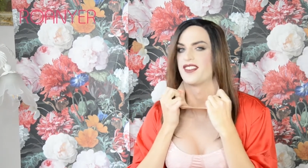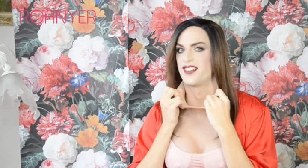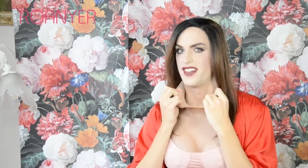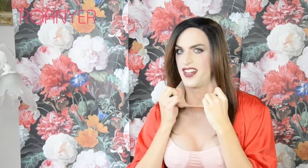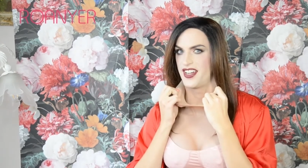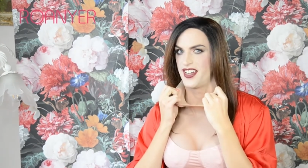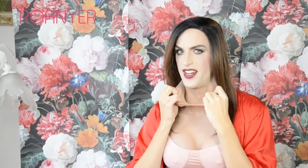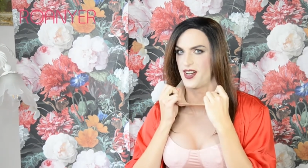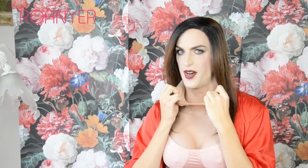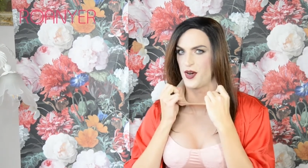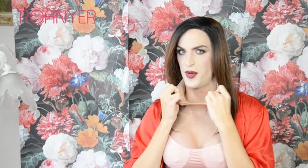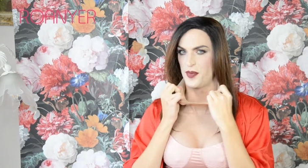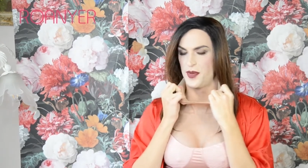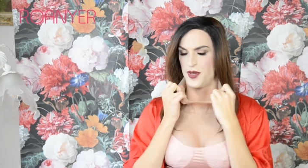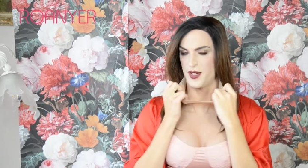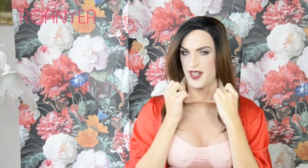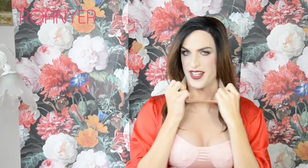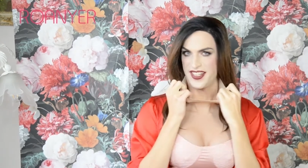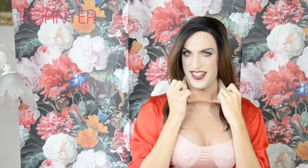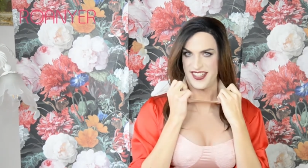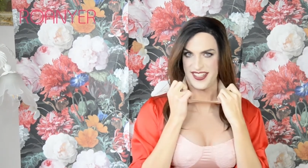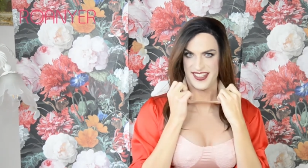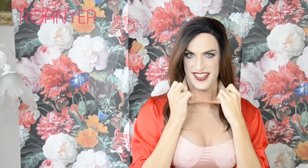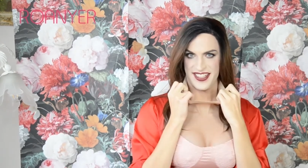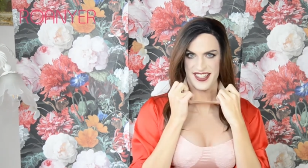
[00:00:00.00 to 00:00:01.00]
I hope you
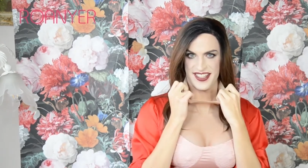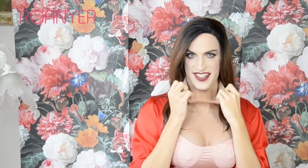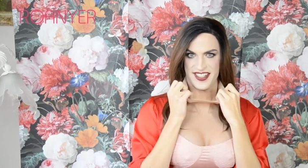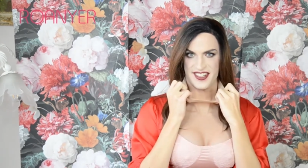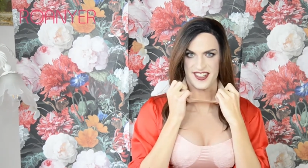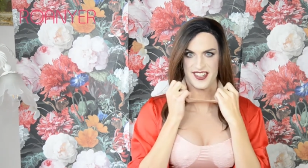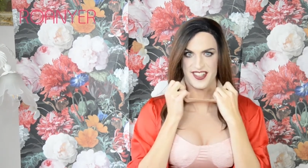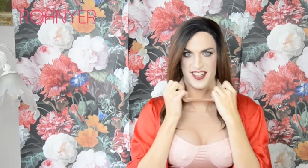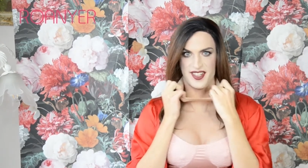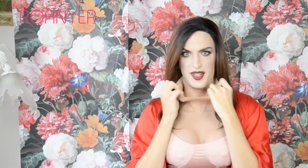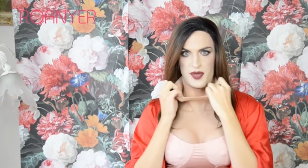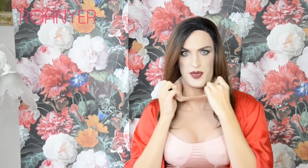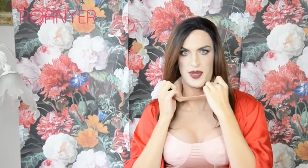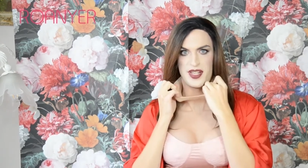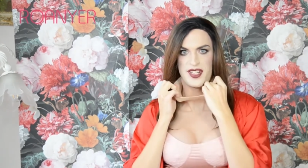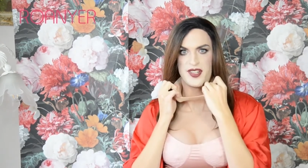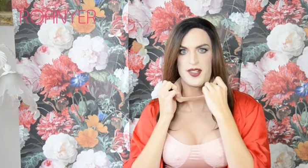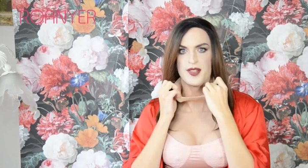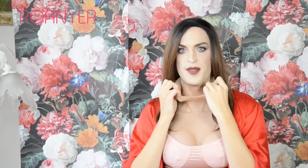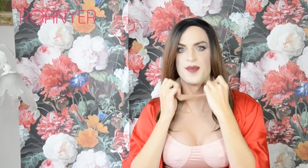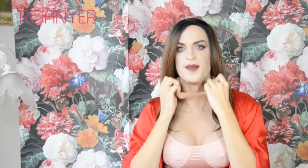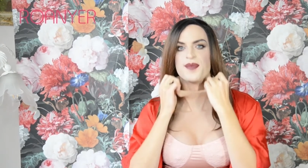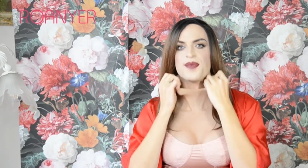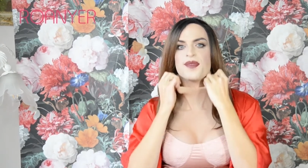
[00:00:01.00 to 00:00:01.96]
can see it here in the video.